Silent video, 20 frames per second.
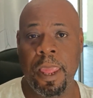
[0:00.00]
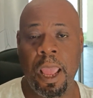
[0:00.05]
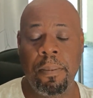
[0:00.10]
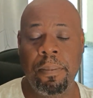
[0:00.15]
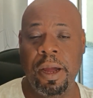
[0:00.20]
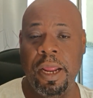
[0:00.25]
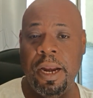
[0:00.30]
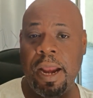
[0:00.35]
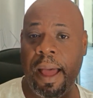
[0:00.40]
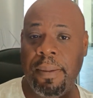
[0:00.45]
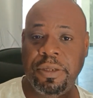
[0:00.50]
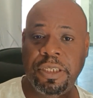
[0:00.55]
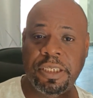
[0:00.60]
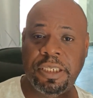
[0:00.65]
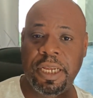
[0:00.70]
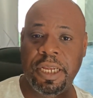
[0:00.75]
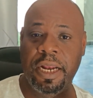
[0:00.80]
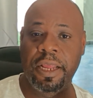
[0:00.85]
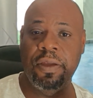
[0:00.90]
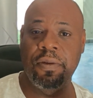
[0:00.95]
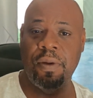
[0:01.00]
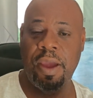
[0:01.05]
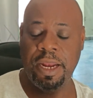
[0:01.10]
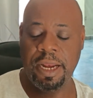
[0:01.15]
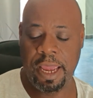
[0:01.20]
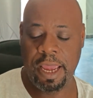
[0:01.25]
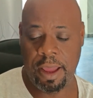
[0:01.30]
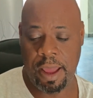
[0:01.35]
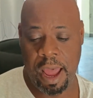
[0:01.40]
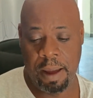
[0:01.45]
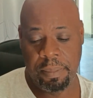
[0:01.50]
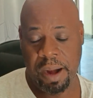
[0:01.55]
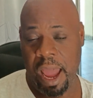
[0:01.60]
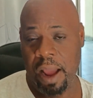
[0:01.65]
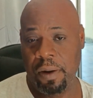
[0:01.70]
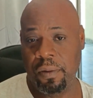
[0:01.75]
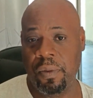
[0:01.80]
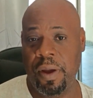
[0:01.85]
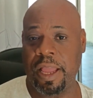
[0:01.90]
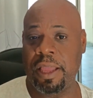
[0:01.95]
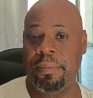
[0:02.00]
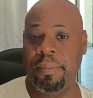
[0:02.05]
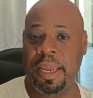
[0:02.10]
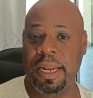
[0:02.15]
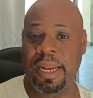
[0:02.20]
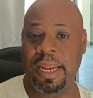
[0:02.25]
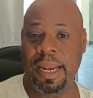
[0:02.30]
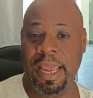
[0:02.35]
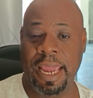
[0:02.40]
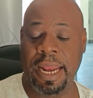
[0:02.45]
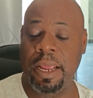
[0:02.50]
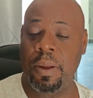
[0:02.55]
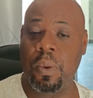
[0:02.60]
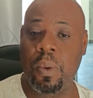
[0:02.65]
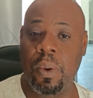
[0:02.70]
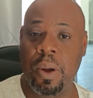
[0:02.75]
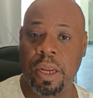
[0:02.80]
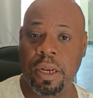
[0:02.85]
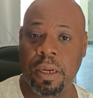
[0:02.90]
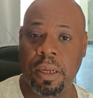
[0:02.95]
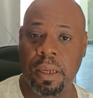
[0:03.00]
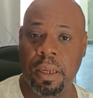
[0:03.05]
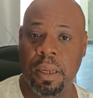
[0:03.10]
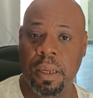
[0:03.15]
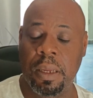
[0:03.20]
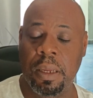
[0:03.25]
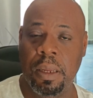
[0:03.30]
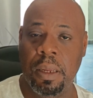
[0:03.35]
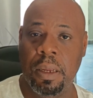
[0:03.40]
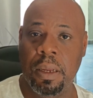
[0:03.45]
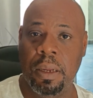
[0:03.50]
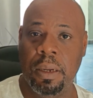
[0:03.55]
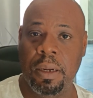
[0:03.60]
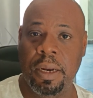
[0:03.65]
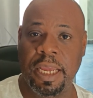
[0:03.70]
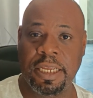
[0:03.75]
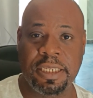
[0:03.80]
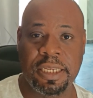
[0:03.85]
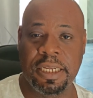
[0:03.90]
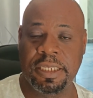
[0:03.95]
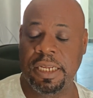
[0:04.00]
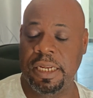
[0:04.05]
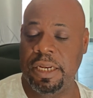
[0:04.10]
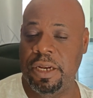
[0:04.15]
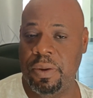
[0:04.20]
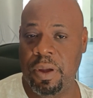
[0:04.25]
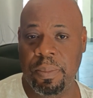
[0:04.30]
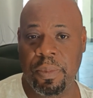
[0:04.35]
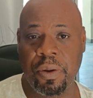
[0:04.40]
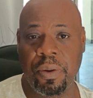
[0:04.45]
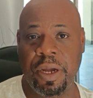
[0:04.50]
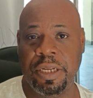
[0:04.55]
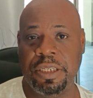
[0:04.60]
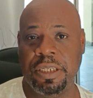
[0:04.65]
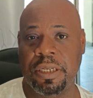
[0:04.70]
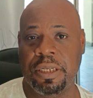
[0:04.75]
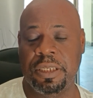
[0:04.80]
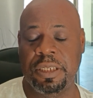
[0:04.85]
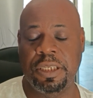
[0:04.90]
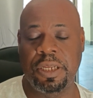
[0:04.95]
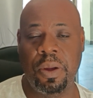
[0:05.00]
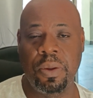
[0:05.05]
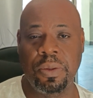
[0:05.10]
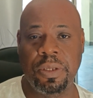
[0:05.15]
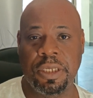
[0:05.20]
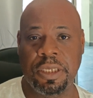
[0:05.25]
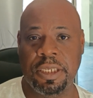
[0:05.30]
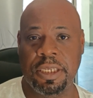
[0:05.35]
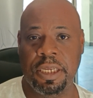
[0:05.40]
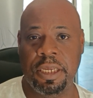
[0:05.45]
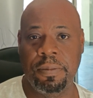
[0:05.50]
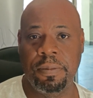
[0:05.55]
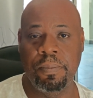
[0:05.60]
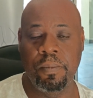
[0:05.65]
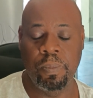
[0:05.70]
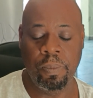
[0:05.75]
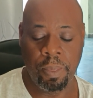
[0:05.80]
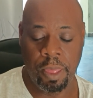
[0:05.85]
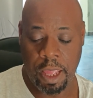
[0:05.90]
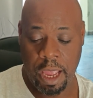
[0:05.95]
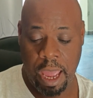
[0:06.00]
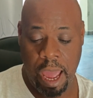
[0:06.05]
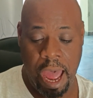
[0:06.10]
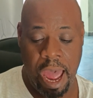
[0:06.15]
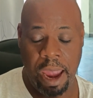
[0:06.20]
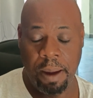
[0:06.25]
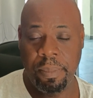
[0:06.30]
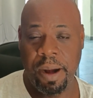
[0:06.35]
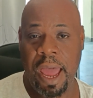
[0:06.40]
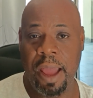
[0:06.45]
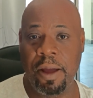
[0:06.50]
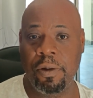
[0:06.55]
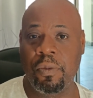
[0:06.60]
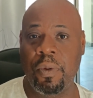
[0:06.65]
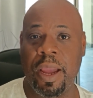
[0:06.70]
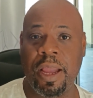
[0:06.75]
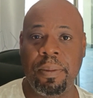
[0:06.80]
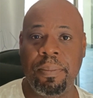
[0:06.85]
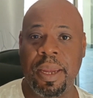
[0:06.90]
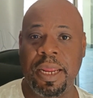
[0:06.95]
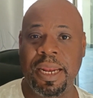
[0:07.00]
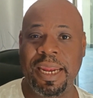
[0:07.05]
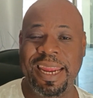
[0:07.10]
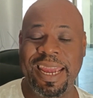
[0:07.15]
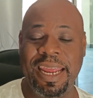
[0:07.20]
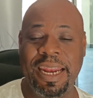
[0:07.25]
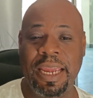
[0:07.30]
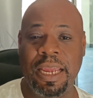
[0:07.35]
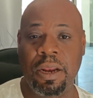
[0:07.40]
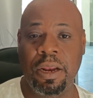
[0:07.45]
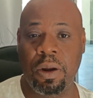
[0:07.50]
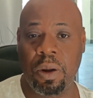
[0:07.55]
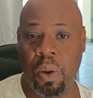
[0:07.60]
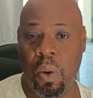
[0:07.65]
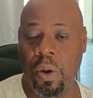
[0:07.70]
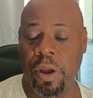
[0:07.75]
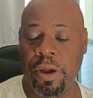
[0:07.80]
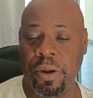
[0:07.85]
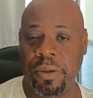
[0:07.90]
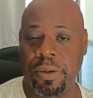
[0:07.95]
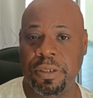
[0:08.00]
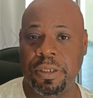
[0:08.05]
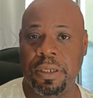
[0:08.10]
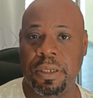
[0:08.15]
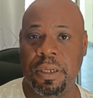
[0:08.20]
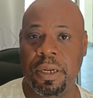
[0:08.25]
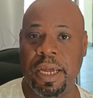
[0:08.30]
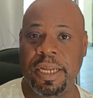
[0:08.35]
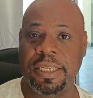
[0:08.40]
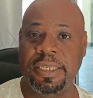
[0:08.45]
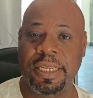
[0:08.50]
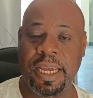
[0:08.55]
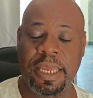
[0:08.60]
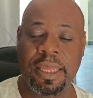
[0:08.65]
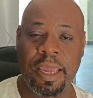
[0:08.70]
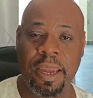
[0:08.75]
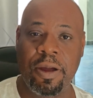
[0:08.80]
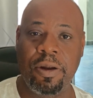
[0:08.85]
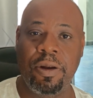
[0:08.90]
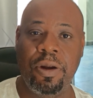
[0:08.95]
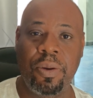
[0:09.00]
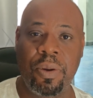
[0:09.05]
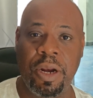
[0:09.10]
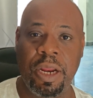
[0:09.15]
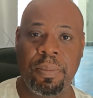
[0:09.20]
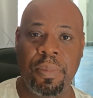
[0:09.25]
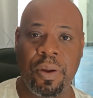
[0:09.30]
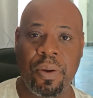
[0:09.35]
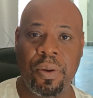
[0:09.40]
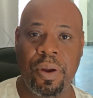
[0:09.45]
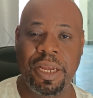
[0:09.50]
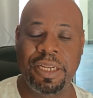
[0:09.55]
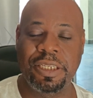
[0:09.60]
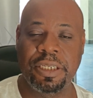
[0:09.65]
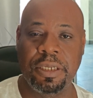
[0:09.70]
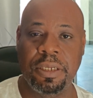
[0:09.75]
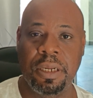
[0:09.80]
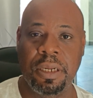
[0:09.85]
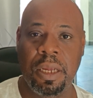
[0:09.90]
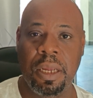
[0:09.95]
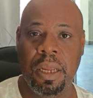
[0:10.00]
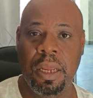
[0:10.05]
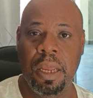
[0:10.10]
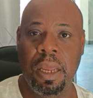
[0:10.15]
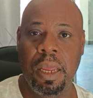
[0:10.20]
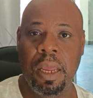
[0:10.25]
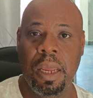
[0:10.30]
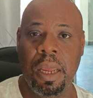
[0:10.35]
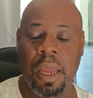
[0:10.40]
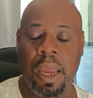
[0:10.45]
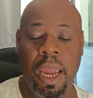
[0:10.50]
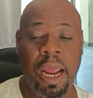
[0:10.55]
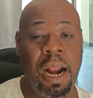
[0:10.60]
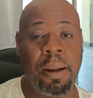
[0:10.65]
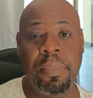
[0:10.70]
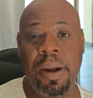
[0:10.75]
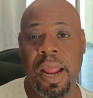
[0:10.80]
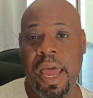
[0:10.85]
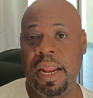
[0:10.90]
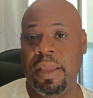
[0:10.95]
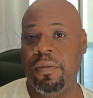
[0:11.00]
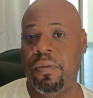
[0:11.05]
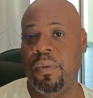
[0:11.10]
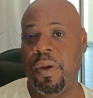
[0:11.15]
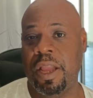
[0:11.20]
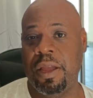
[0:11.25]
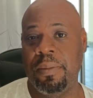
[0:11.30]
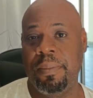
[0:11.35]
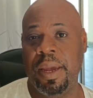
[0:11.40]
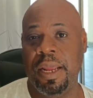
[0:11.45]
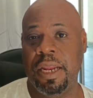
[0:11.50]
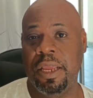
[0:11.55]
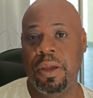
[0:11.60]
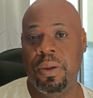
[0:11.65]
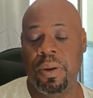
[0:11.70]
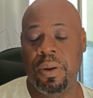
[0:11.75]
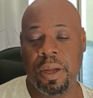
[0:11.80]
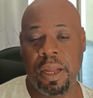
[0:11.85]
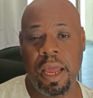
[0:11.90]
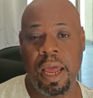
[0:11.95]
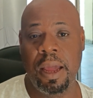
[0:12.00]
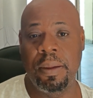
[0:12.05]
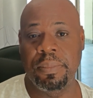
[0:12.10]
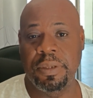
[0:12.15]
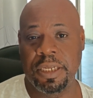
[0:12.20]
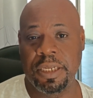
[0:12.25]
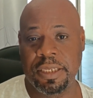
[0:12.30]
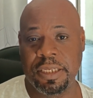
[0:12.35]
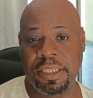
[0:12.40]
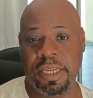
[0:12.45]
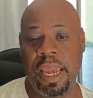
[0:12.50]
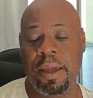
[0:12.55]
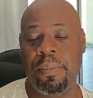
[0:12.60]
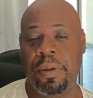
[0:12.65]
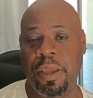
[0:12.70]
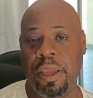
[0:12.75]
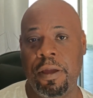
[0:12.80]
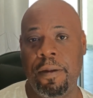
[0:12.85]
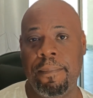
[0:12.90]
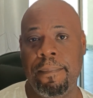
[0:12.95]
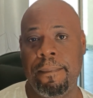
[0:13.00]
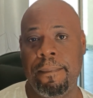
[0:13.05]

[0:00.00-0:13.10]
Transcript: But I'm just telling you right now, I'm not recommending anyone that says they do immigration consultancy. I am not recommending any lawyers that say they are doing immigration. And I'm not even recommending you to come to Zambia.